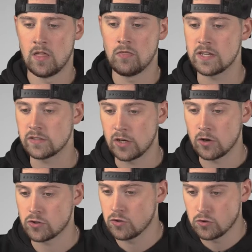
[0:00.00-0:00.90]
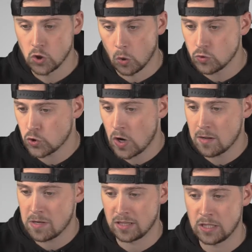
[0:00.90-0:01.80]
These leaders don't try
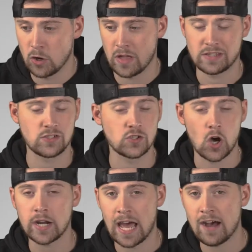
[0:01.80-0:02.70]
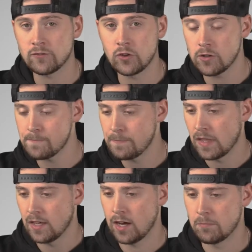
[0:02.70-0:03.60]
to be the leader that's sought after,
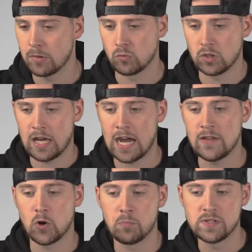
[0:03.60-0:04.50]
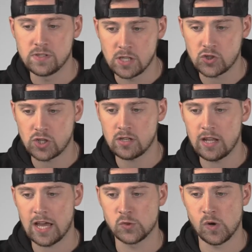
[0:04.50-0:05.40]
uh, but rely on their
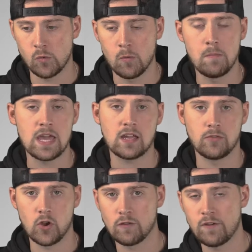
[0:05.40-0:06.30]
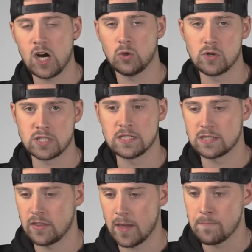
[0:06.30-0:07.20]
position as what will make their followers
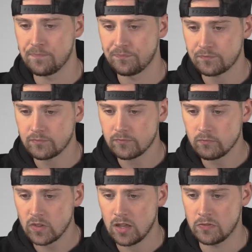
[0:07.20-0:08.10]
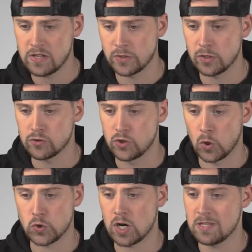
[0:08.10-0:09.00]
listen to them. These leaders
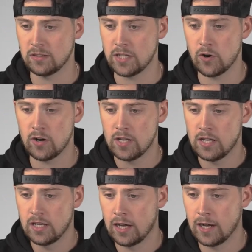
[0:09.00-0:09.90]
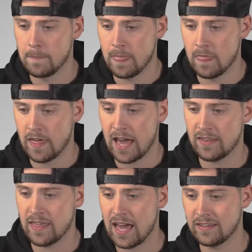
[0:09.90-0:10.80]
don't try to be the leader um,
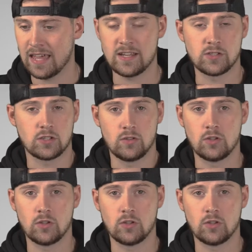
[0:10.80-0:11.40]
that, that, that is